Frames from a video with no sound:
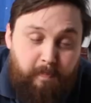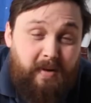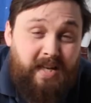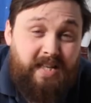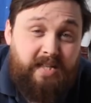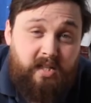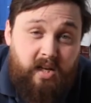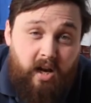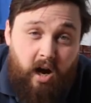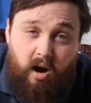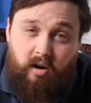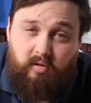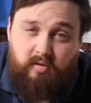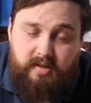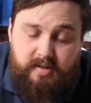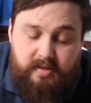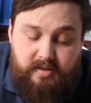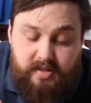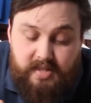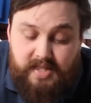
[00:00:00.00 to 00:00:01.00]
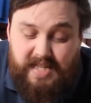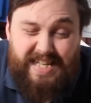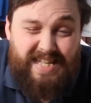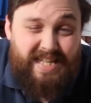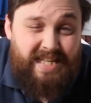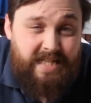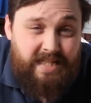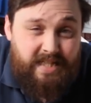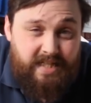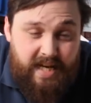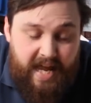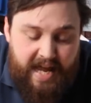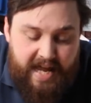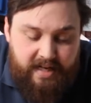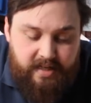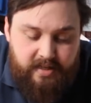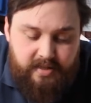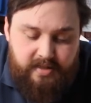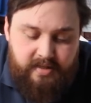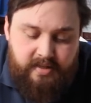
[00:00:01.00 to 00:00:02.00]
of meets current CE
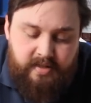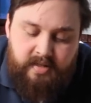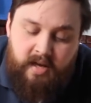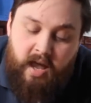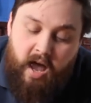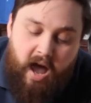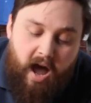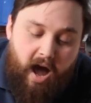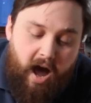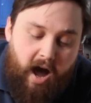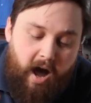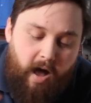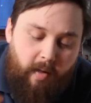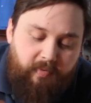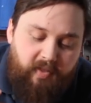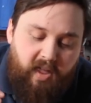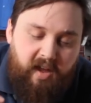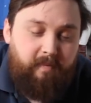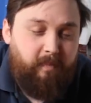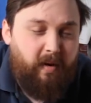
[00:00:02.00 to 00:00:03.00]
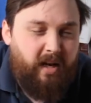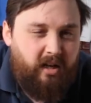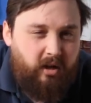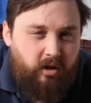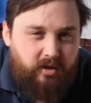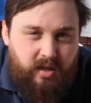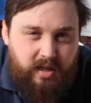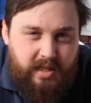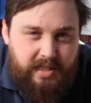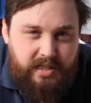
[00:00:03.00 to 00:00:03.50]
standards. They've made lots of